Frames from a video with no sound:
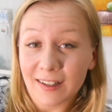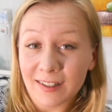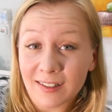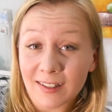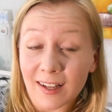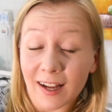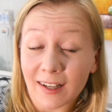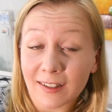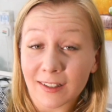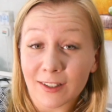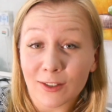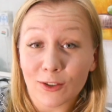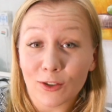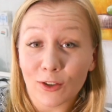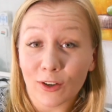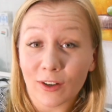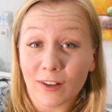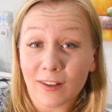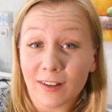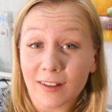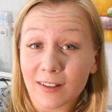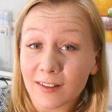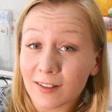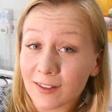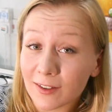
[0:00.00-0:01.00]
start
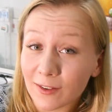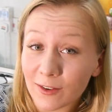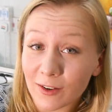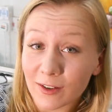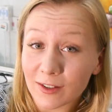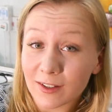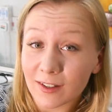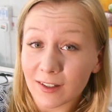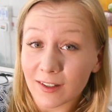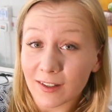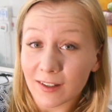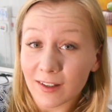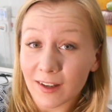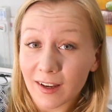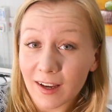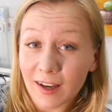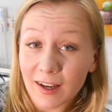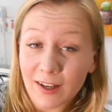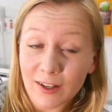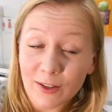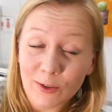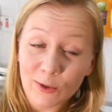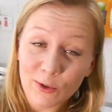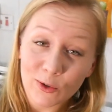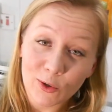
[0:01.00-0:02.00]
enjoying it, seriously.
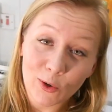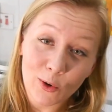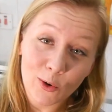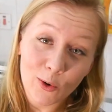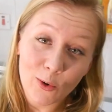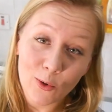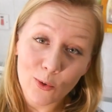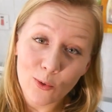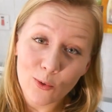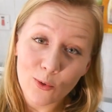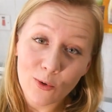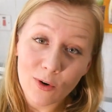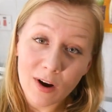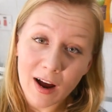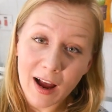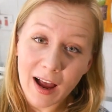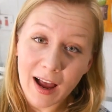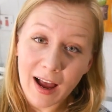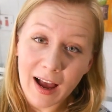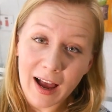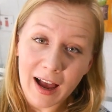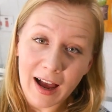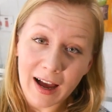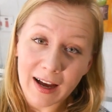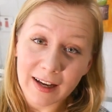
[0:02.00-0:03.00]
So
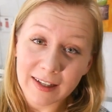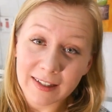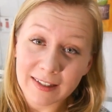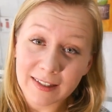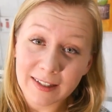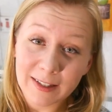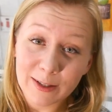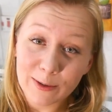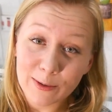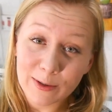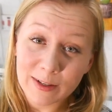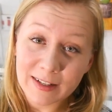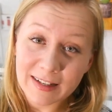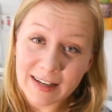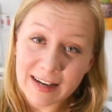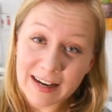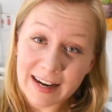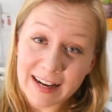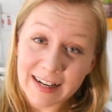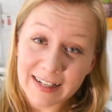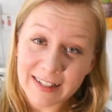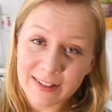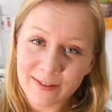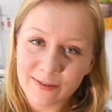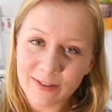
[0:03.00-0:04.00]
I see you in the
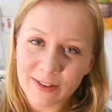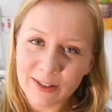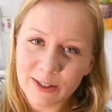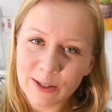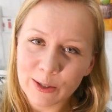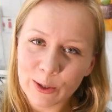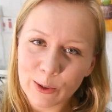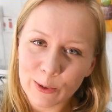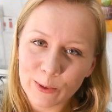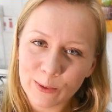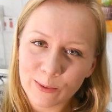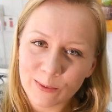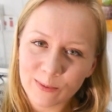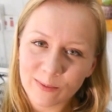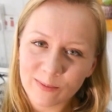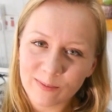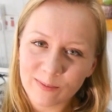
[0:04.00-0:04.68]
next video.